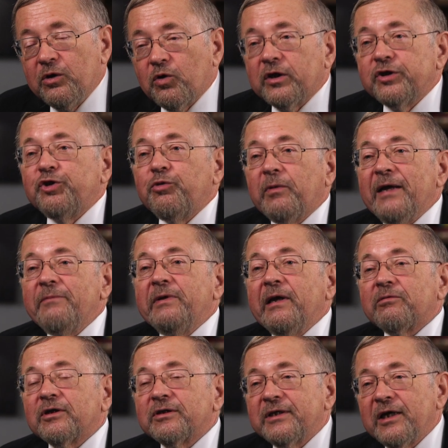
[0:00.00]
Well, as you might be
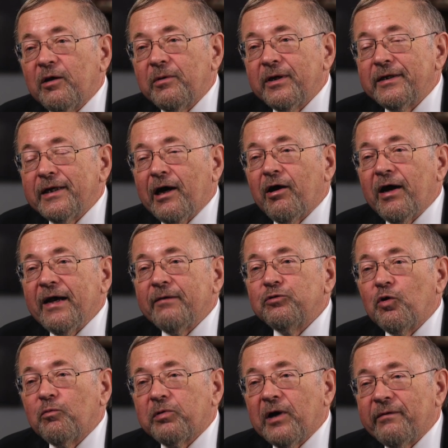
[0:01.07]
able to tell by now, I have
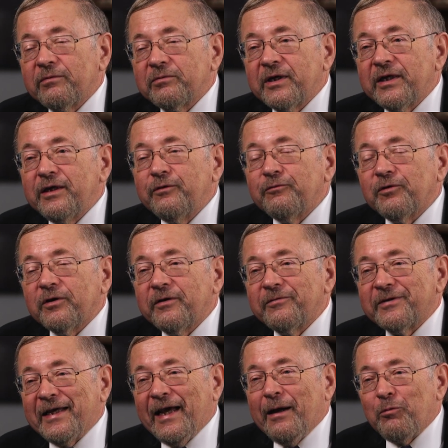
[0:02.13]
no problem getting in front
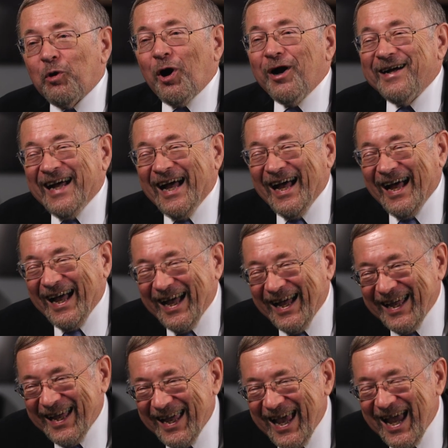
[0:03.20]
of a camera.
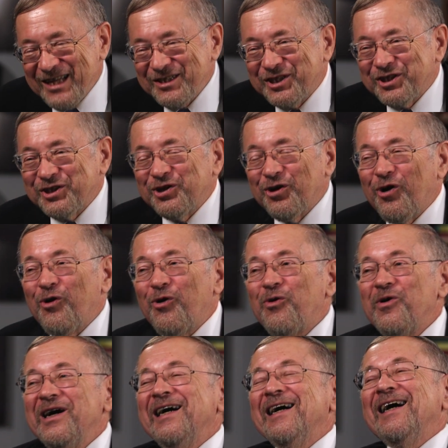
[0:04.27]
And
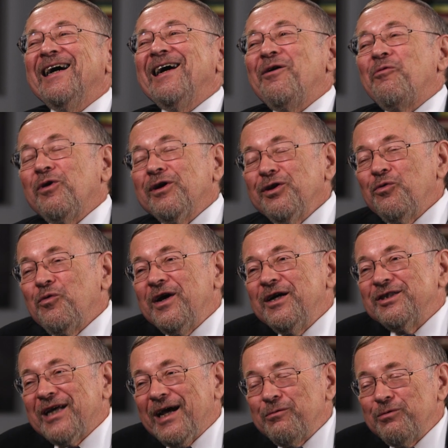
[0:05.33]
so one of the
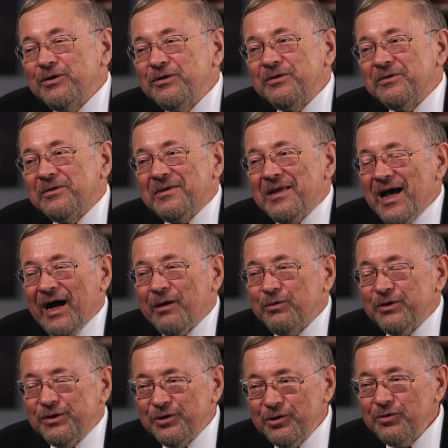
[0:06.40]
ways I
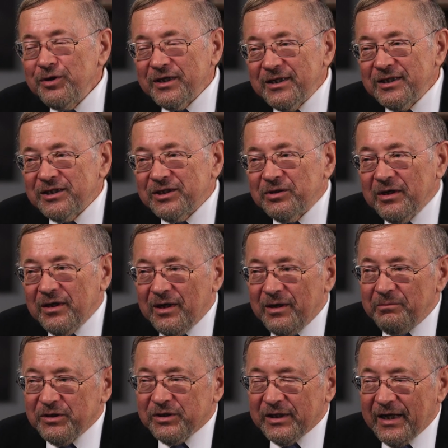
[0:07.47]
would do this,
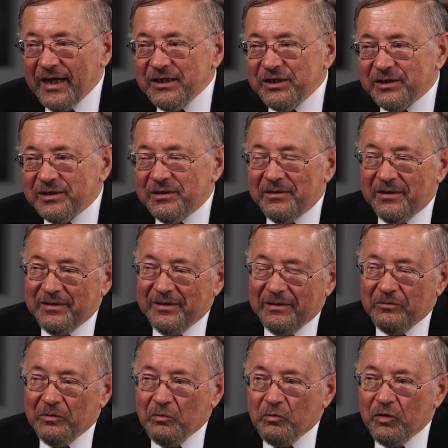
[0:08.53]
besides,
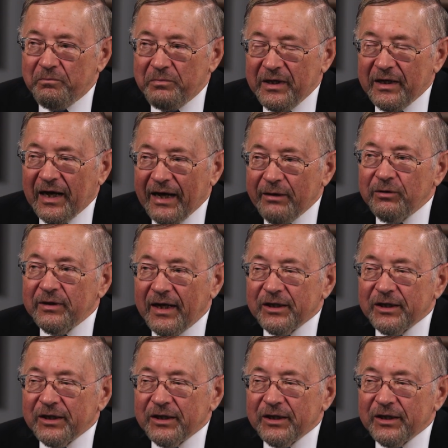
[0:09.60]
would be I would